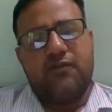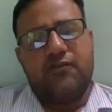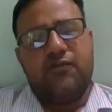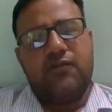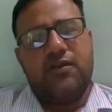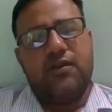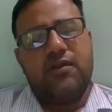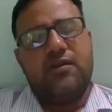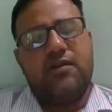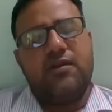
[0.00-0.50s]

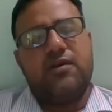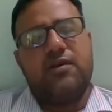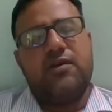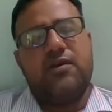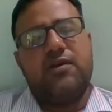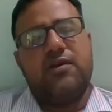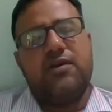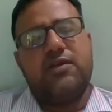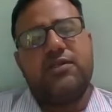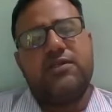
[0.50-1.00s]
Field
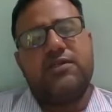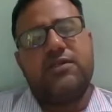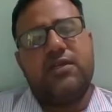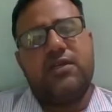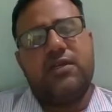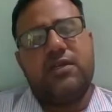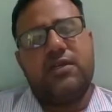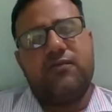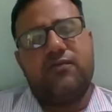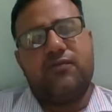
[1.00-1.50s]

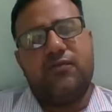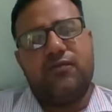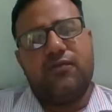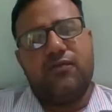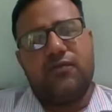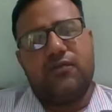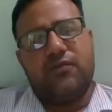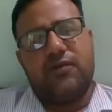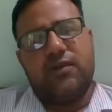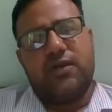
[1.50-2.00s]
standard
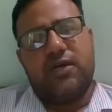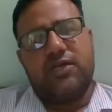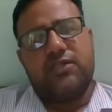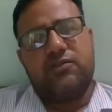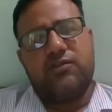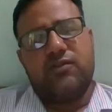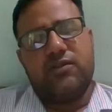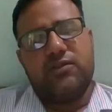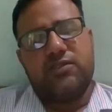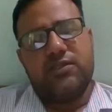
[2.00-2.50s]
for
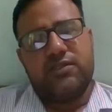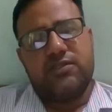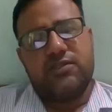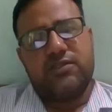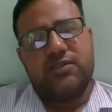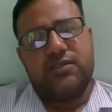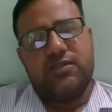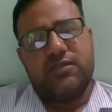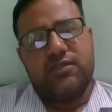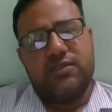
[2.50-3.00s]

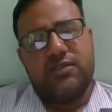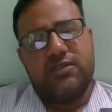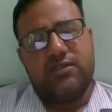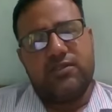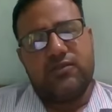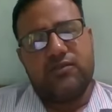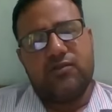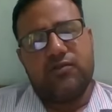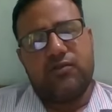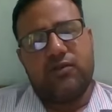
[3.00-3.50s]
isolations in
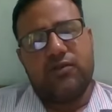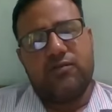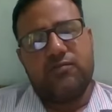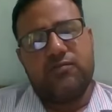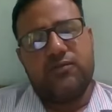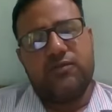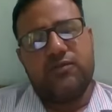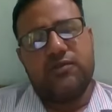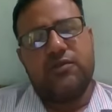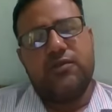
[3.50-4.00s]

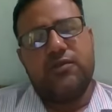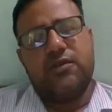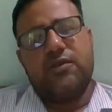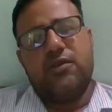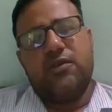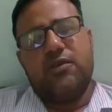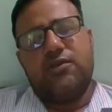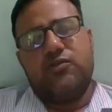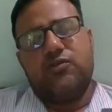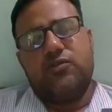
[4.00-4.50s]
sorghums.
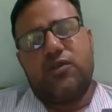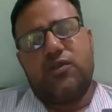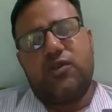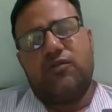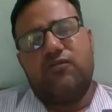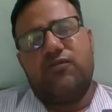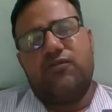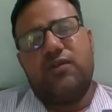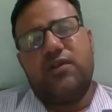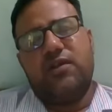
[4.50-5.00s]

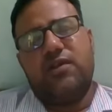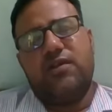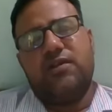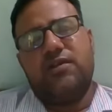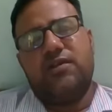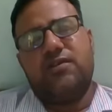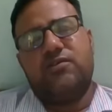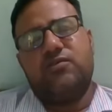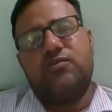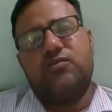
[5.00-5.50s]
Sorghum field
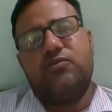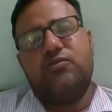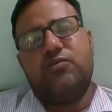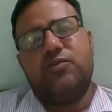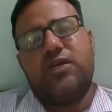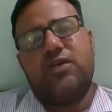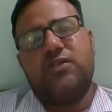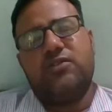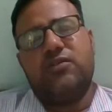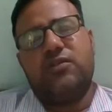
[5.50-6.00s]
should
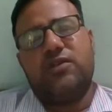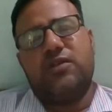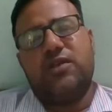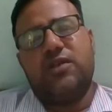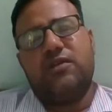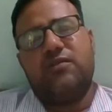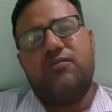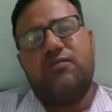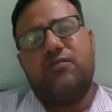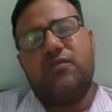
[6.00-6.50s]
be
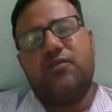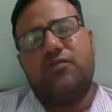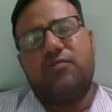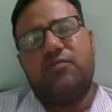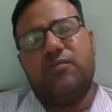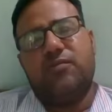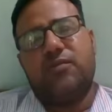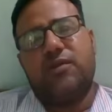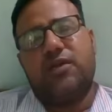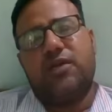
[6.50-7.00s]
isolated
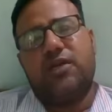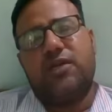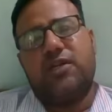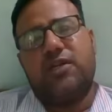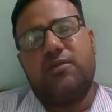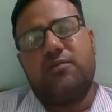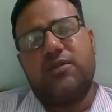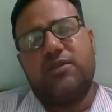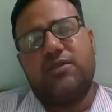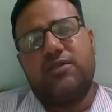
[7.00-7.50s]
from
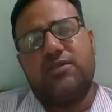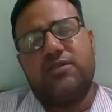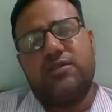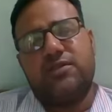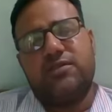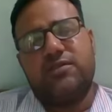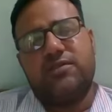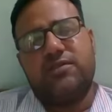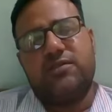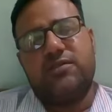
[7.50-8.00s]

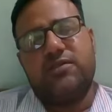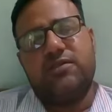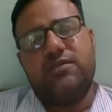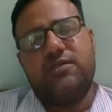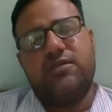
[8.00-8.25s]
contaminations.